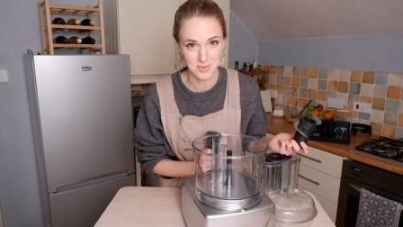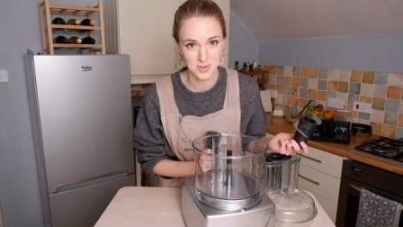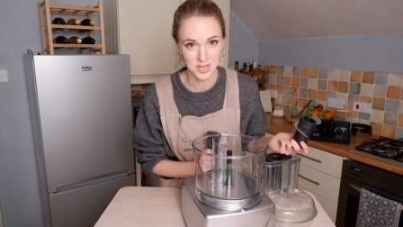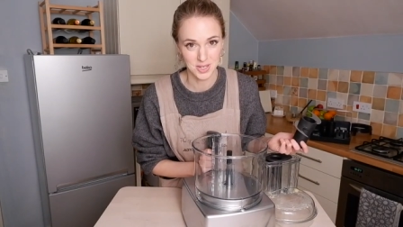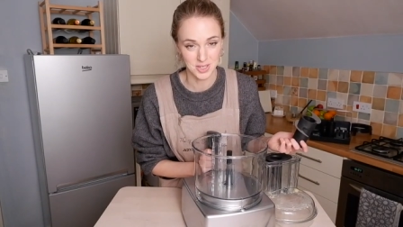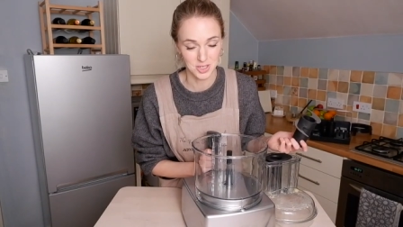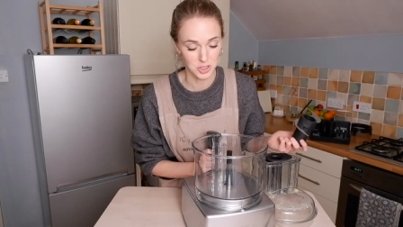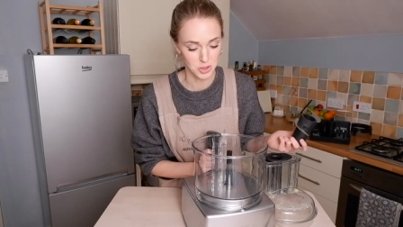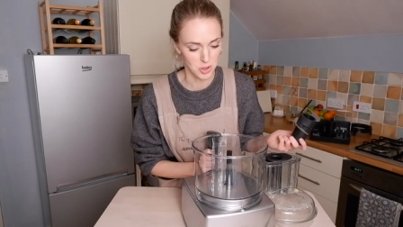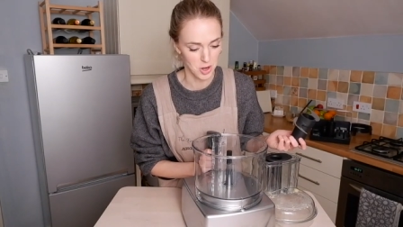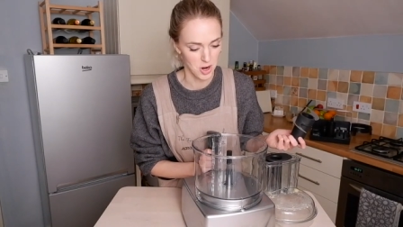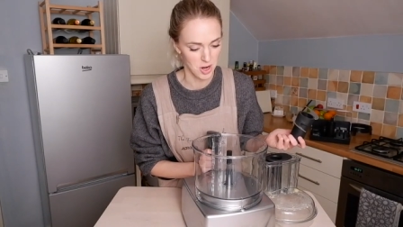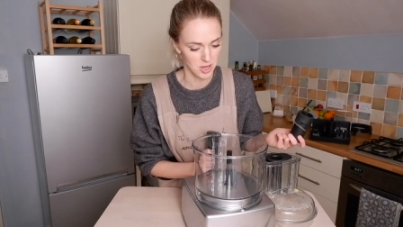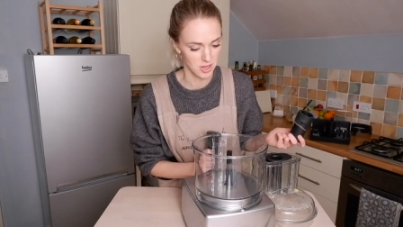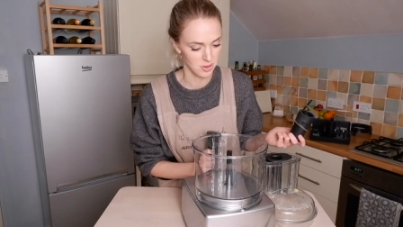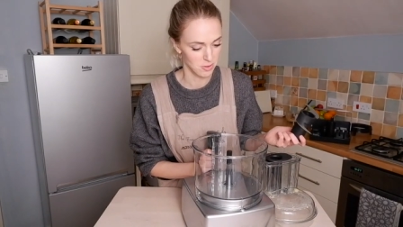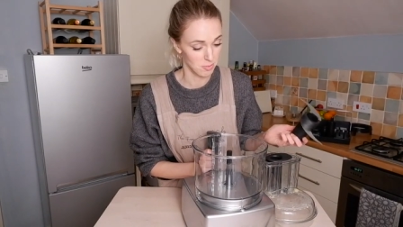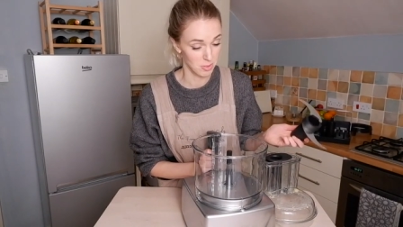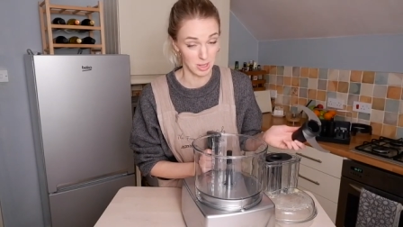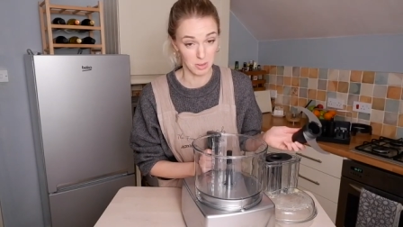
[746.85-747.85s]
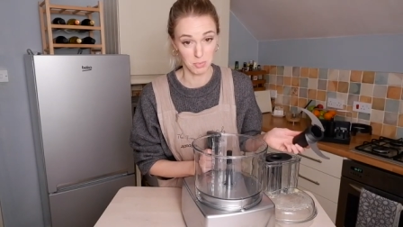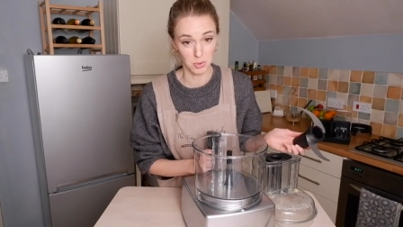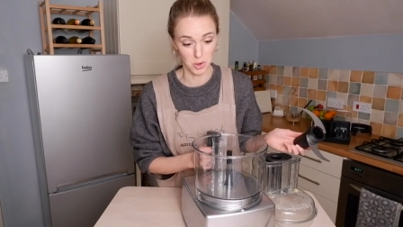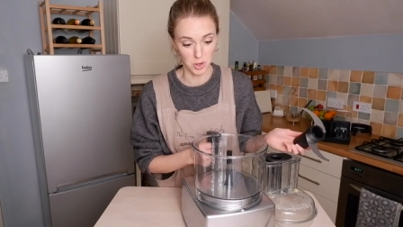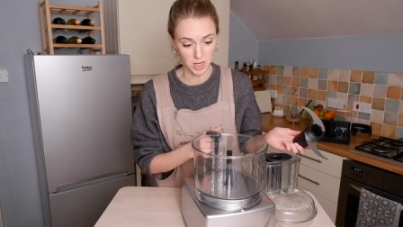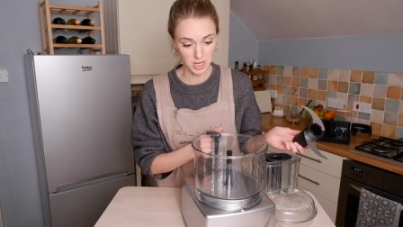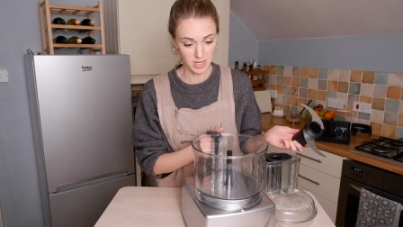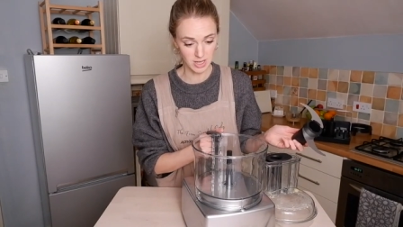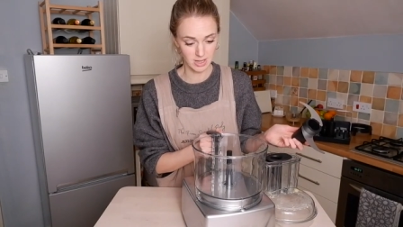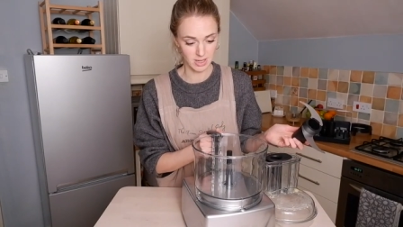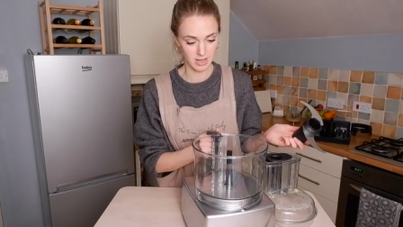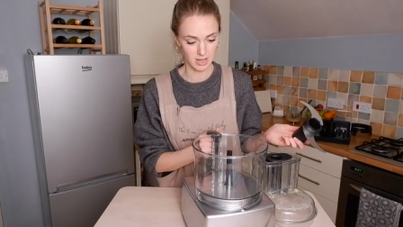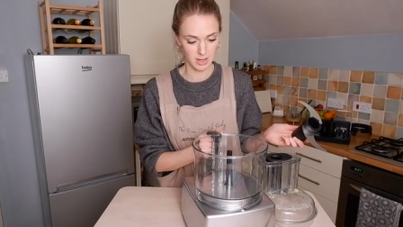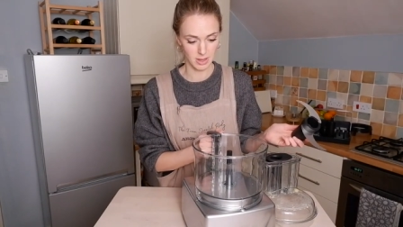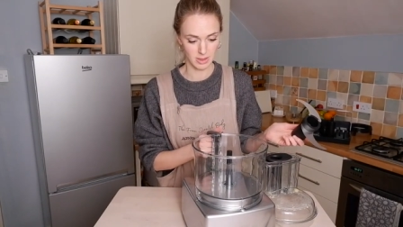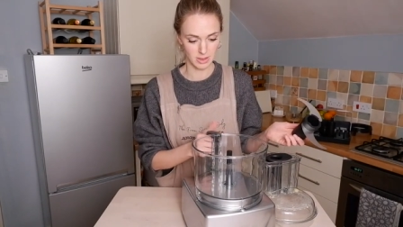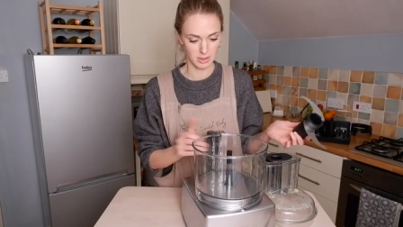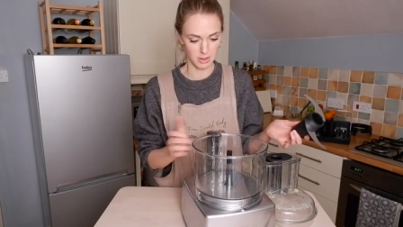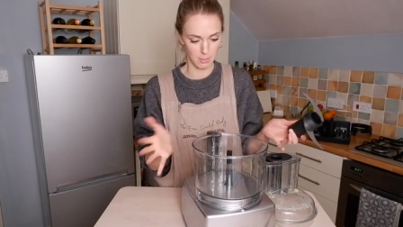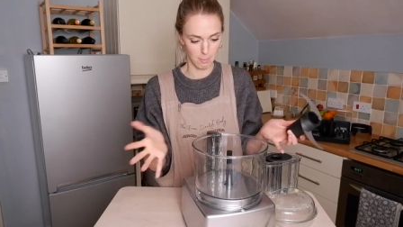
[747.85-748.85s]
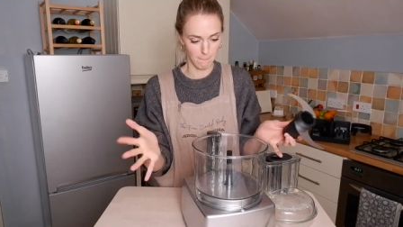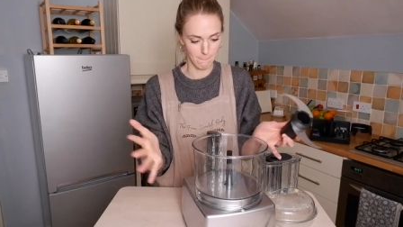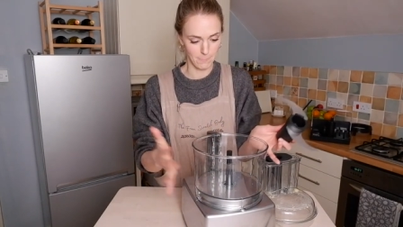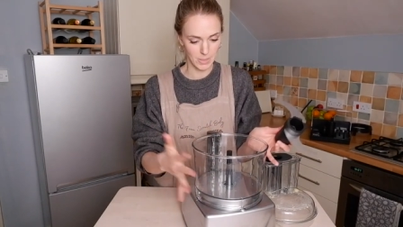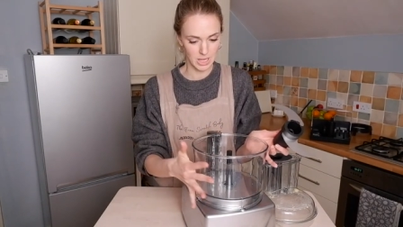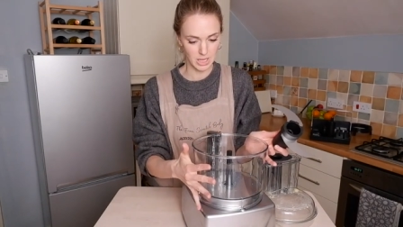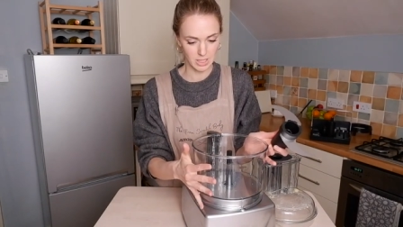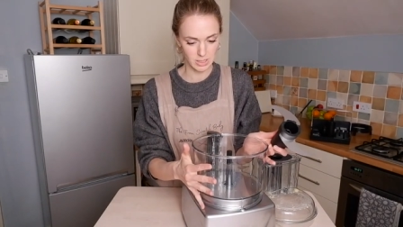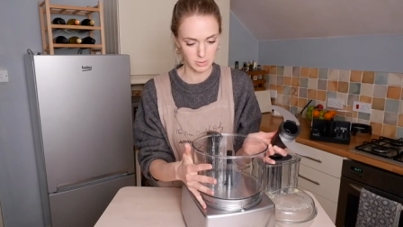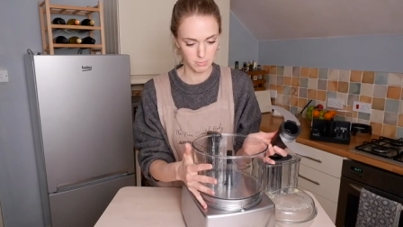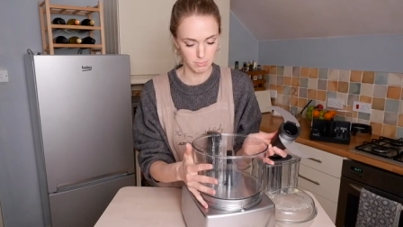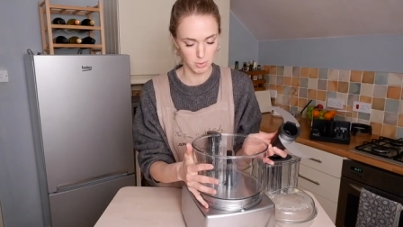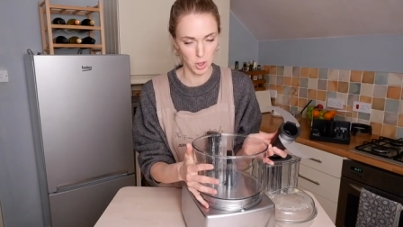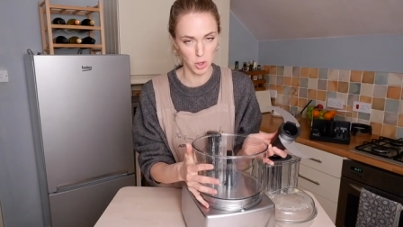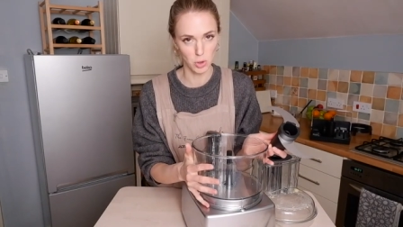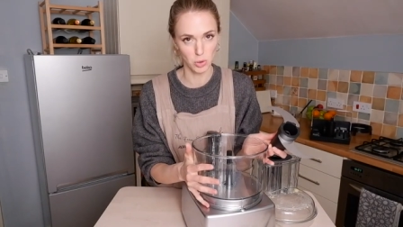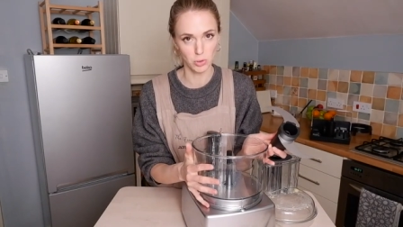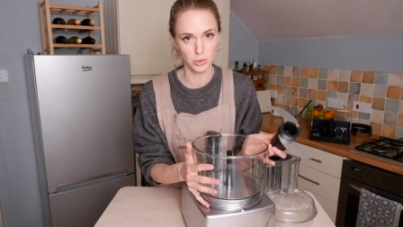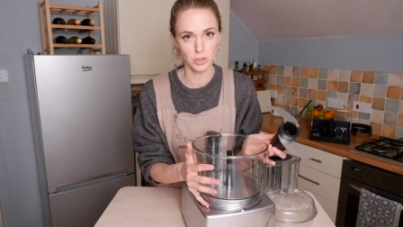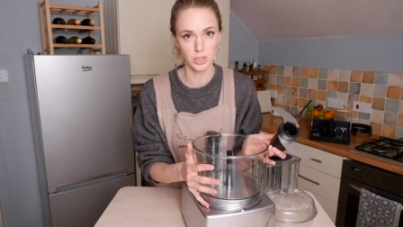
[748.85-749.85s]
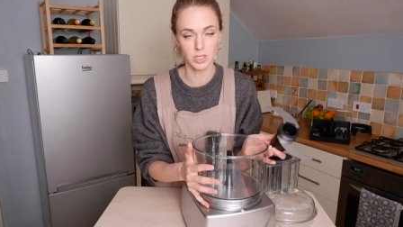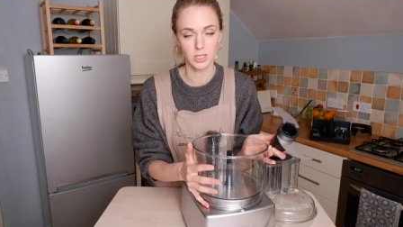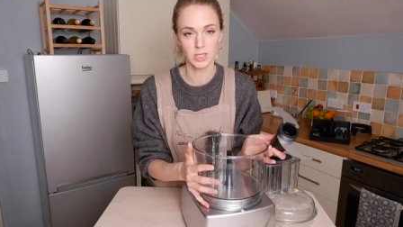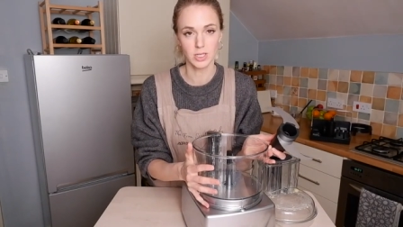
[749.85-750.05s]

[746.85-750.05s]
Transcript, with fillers: we're going to try the big boy, the biggest bowl.